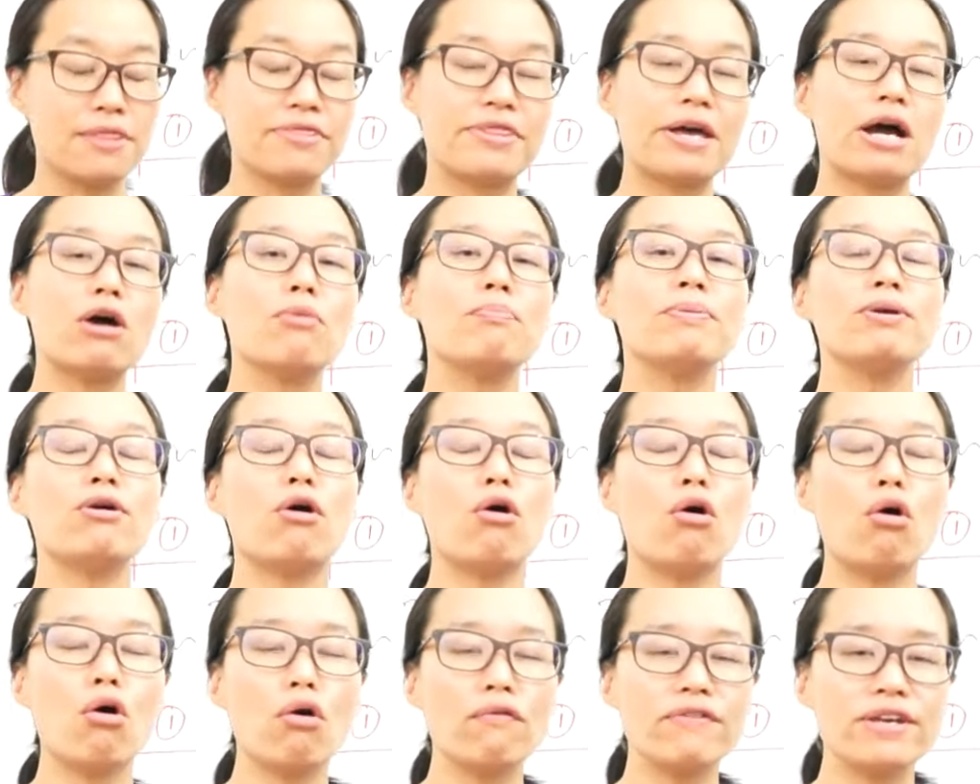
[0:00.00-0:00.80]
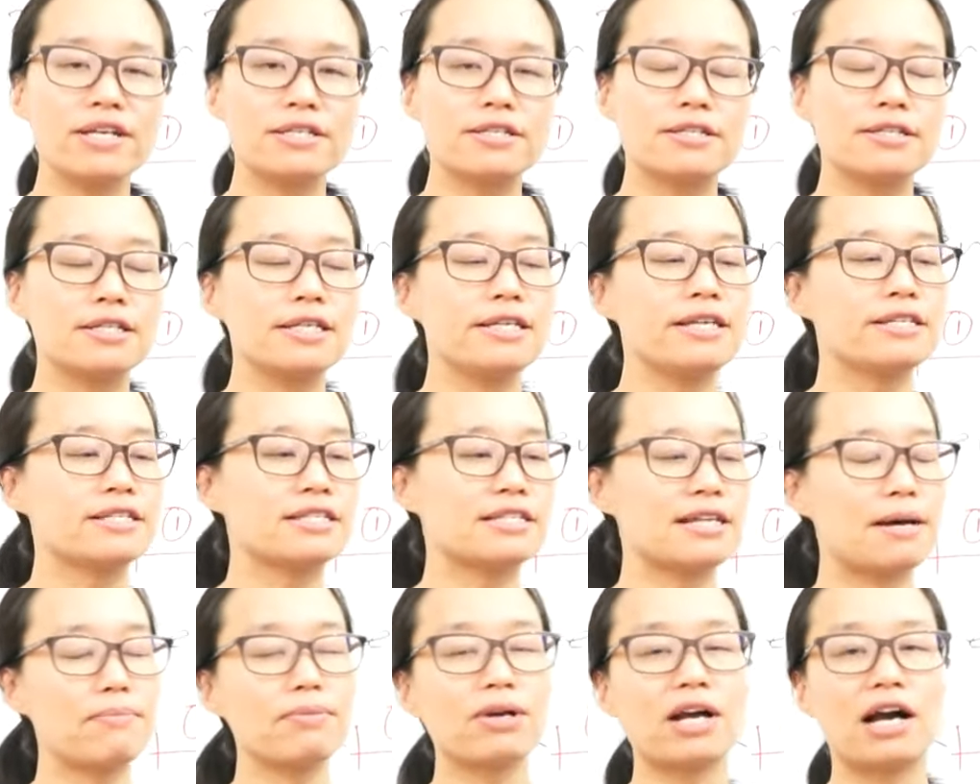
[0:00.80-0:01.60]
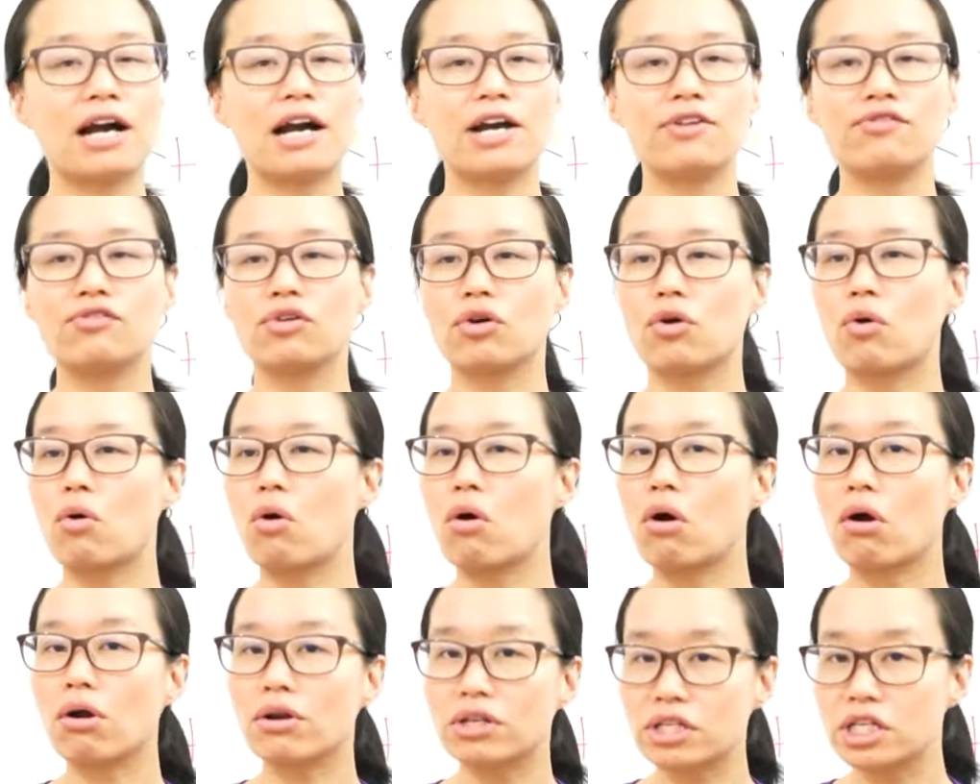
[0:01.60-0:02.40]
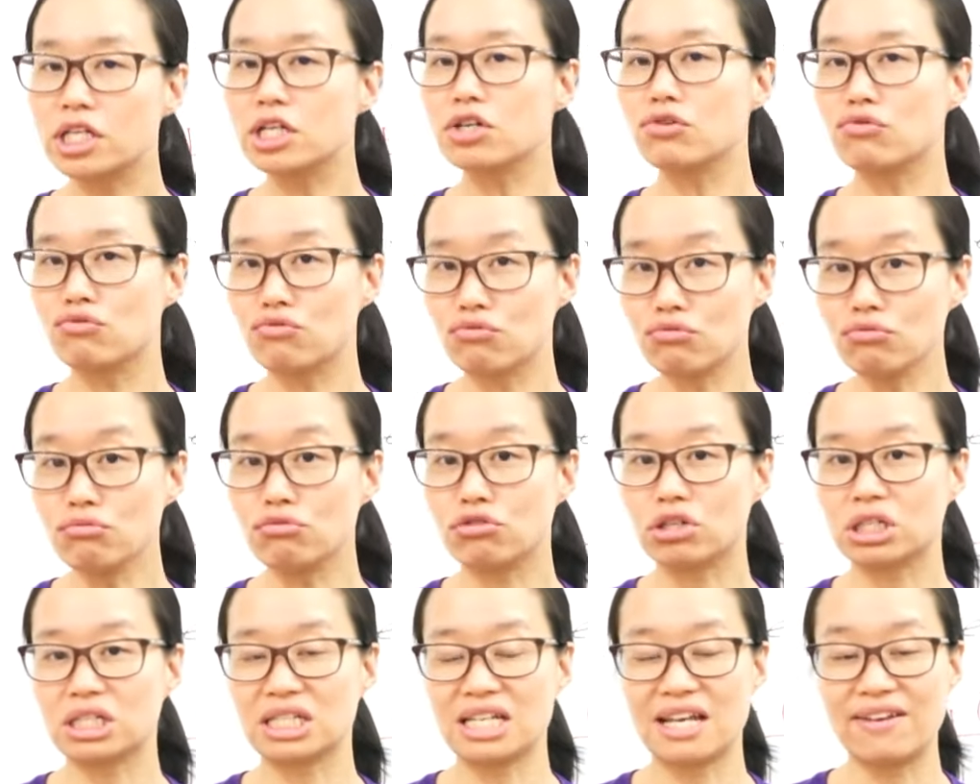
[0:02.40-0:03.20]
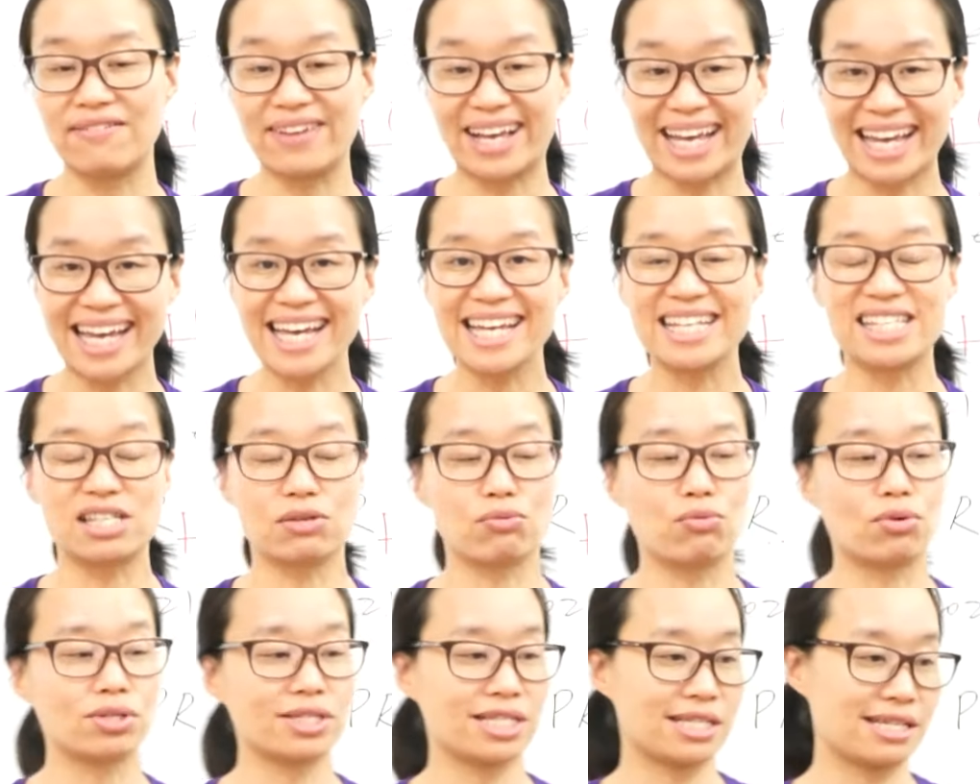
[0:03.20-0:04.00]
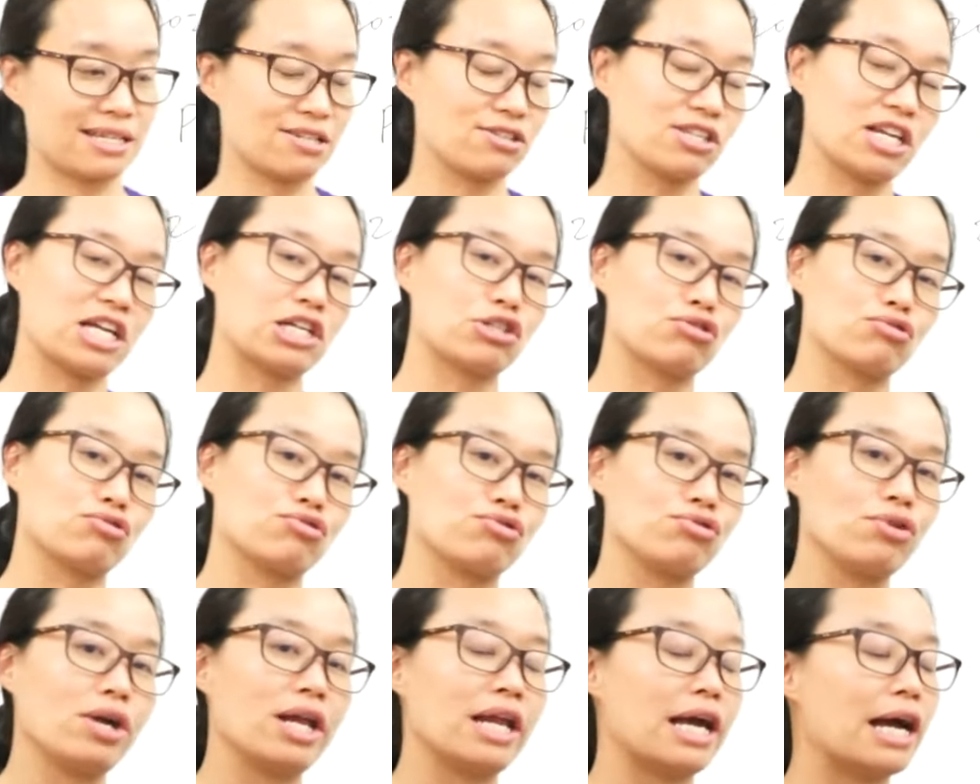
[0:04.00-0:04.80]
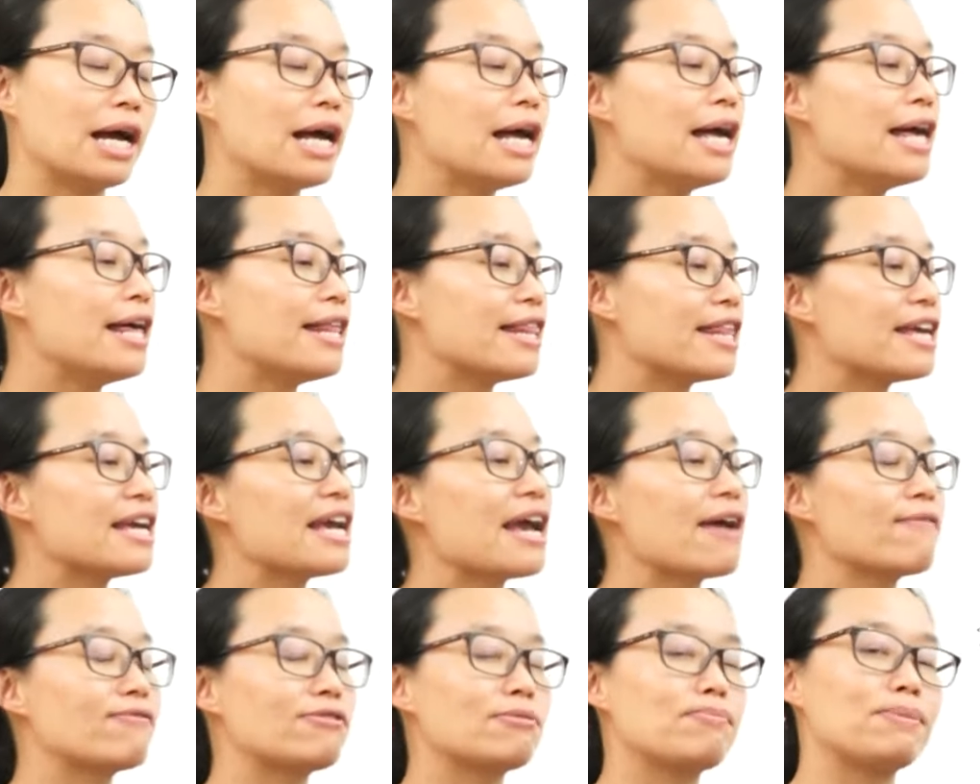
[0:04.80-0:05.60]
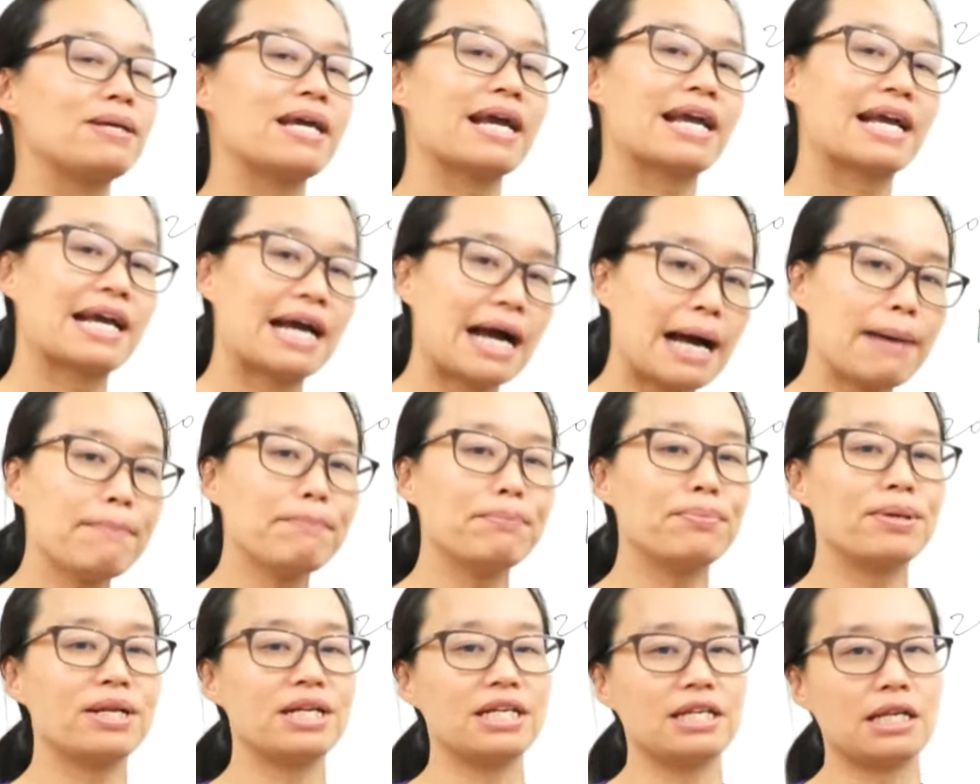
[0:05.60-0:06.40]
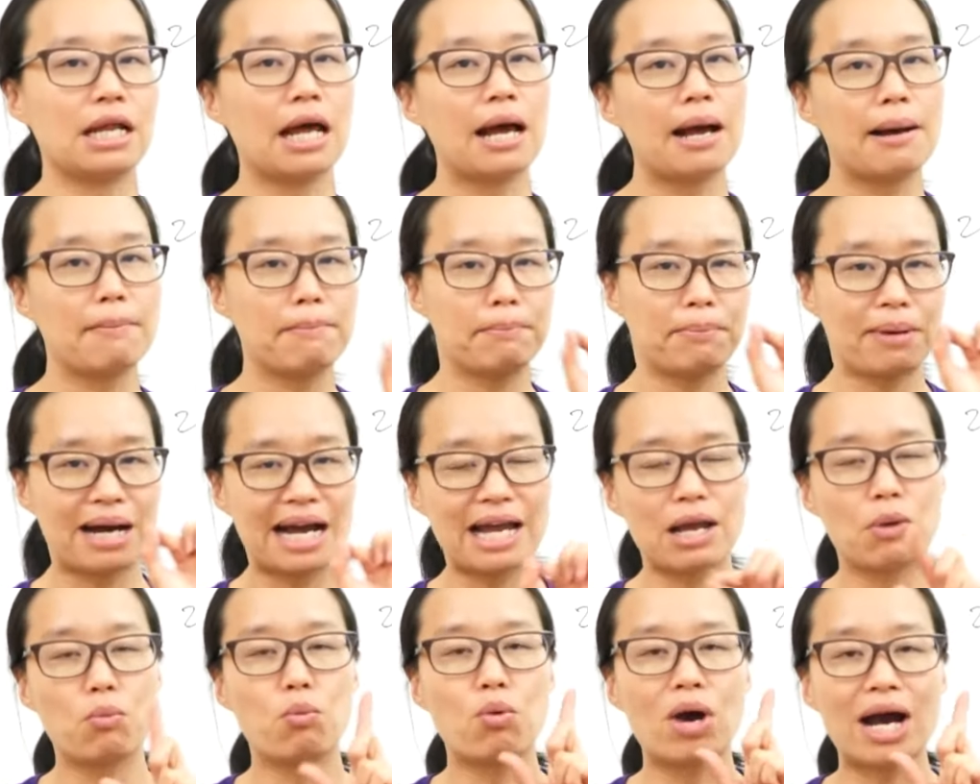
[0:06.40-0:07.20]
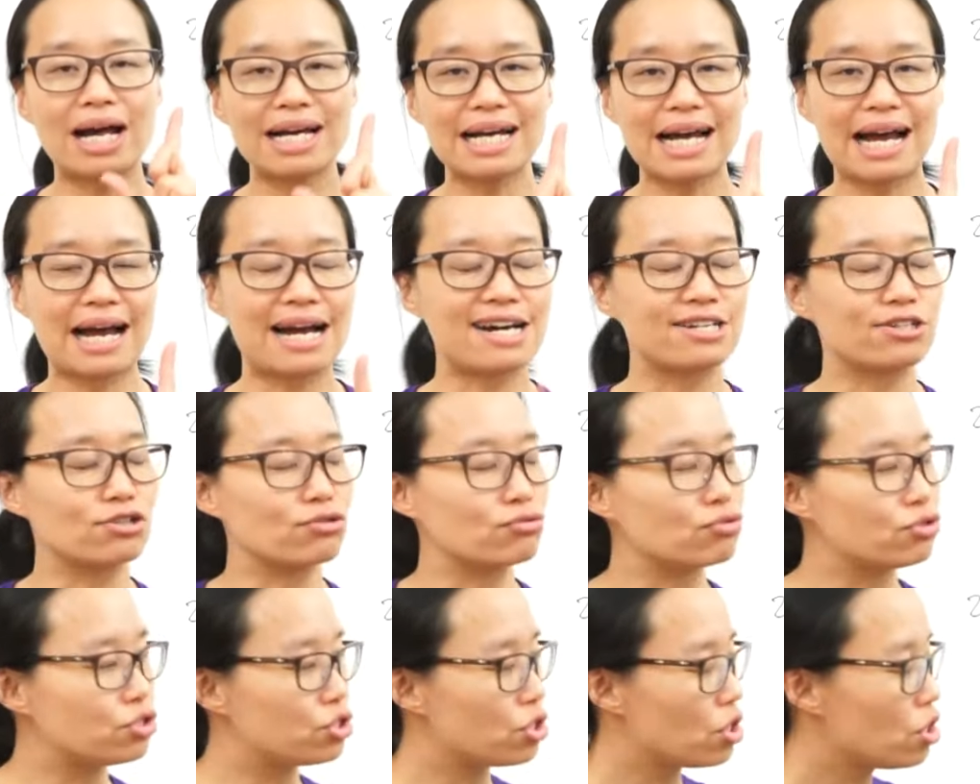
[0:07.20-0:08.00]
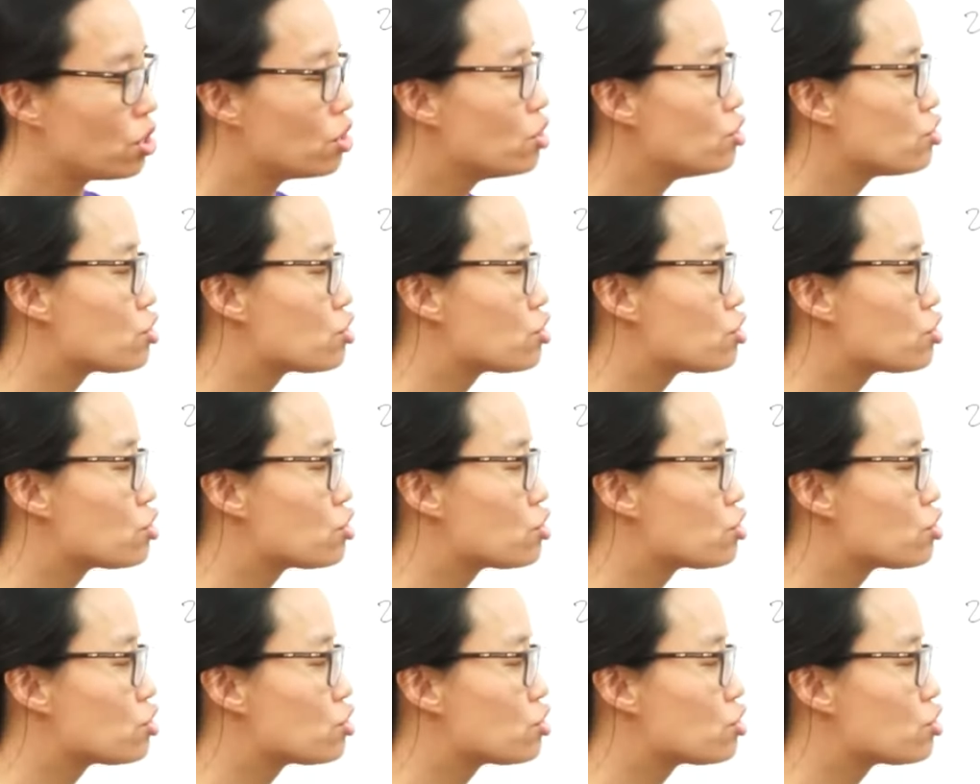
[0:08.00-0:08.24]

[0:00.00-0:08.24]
There will be obviously some kind of quarantine rule. If kids want to enter Australia, they have to be accompanied by one adult.